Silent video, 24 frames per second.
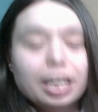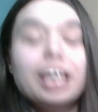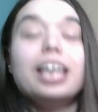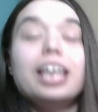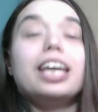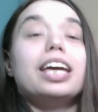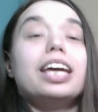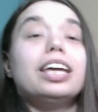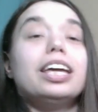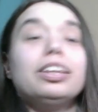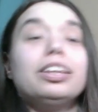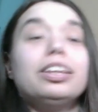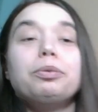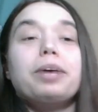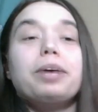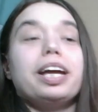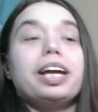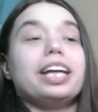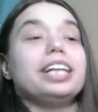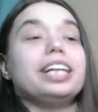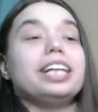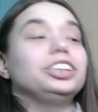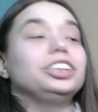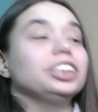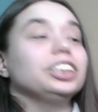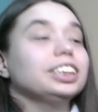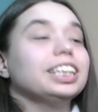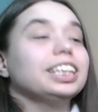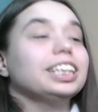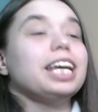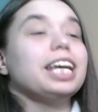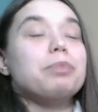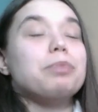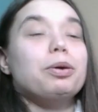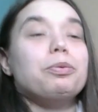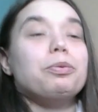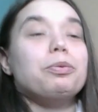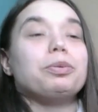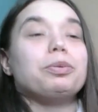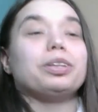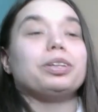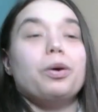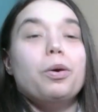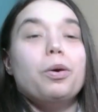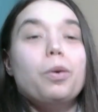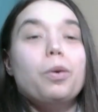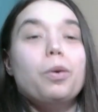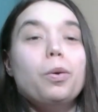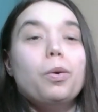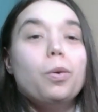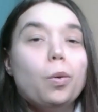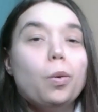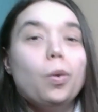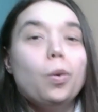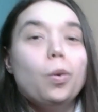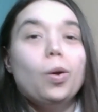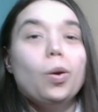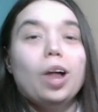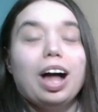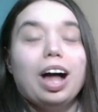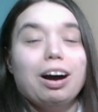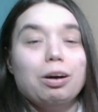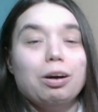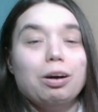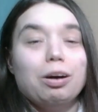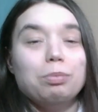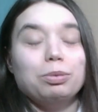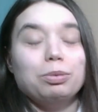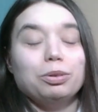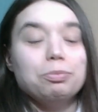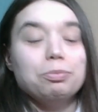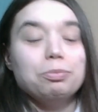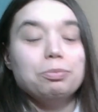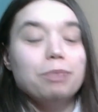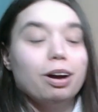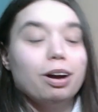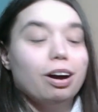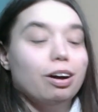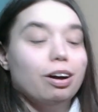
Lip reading: Either way, he just came out with a whole album